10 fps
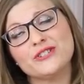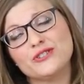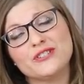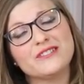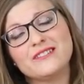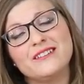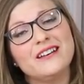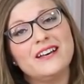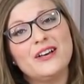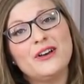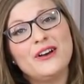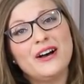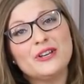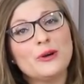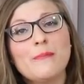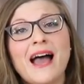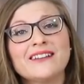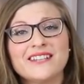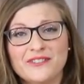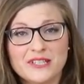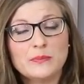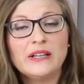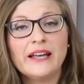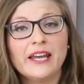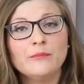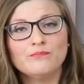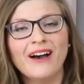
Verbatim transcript: it's just your mass on this planet.